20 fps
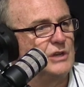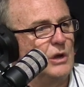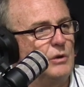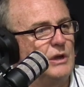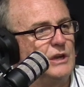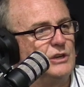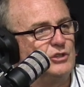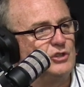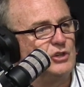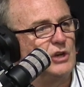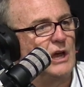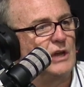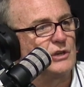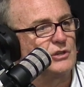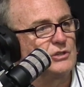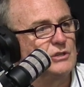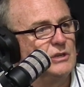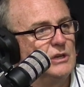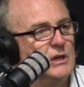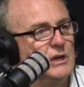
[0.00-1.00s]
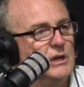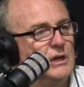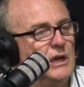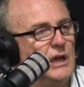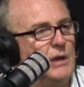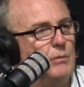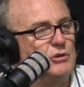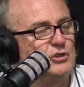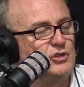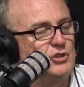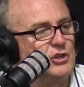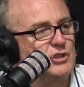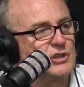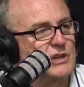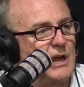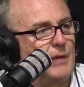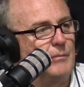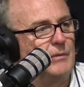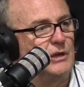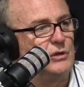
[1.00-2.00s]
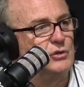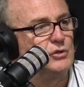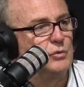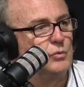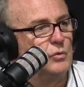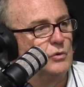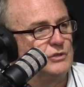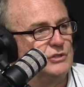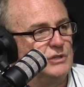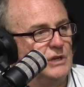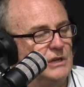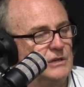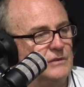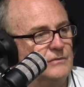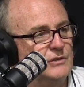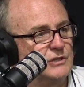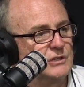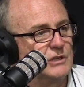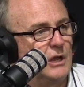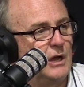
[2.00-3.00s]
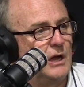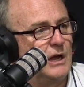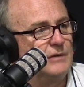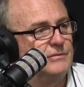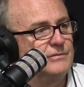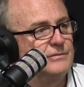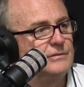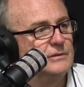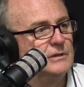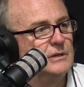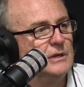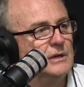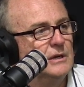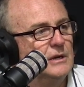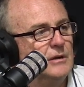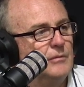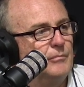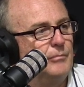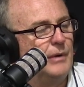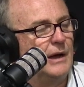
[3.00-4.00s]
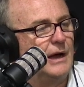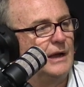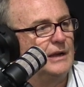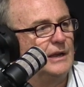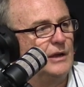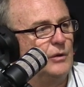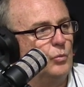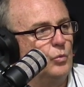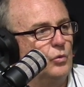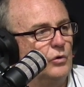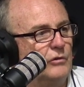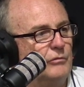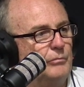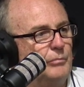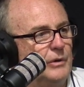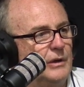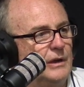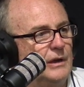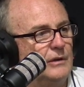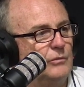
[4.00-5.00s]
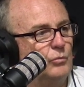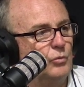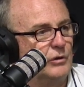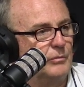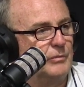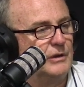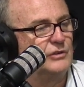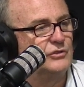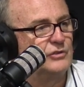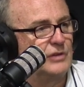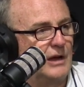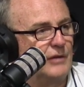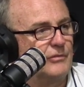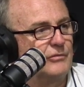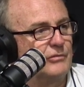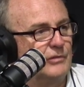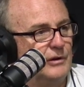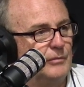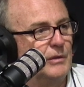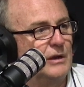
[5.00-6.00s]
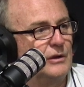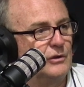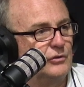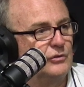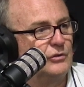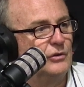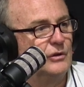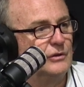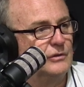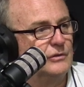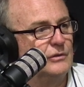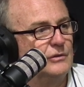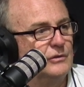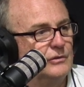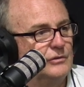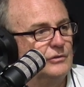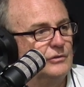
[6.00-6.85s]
So it was just coming in towards the end of his life, but it would have been tough for him under certain.